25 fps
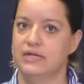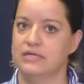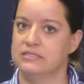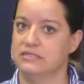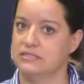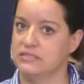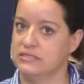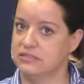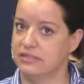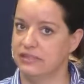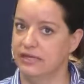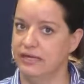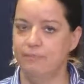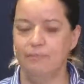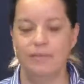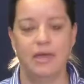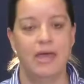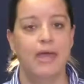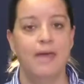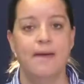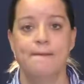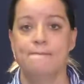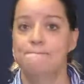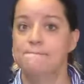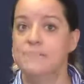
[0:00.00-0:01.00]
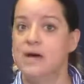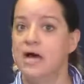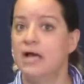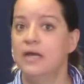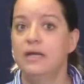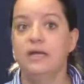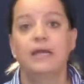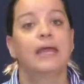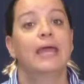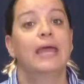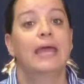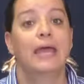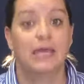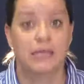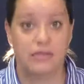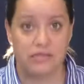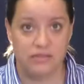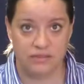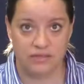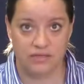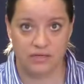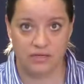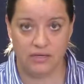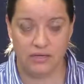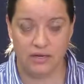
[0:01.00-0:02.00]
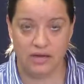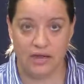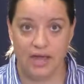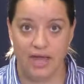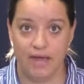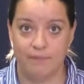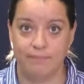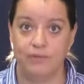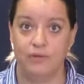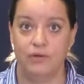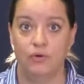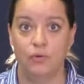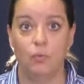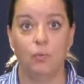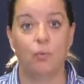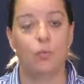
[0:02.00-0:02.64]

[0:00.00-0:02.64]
is slim, but anything can happen.